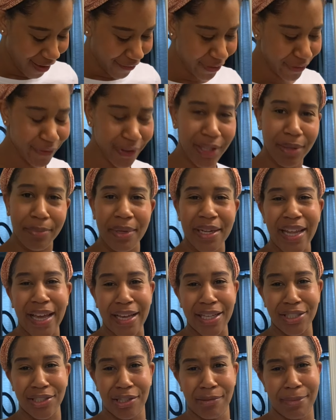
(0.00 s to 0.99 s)
really been
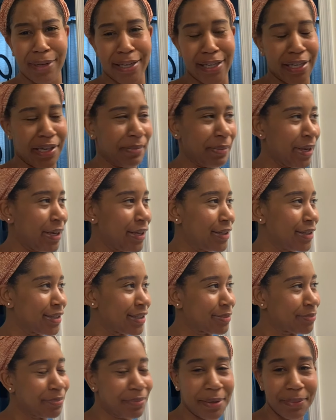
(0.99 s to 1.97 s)
answering my emails.
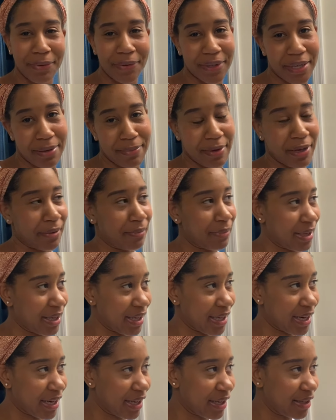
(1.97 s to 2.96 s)
People email me,
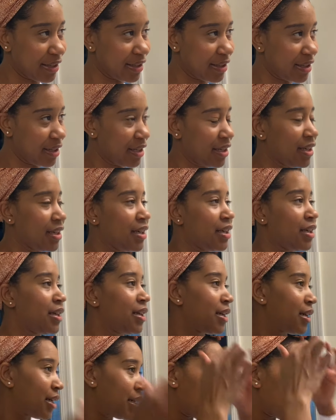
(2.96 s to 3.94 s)
and
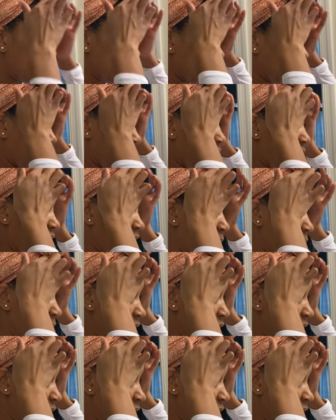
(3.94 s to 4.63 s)
I've been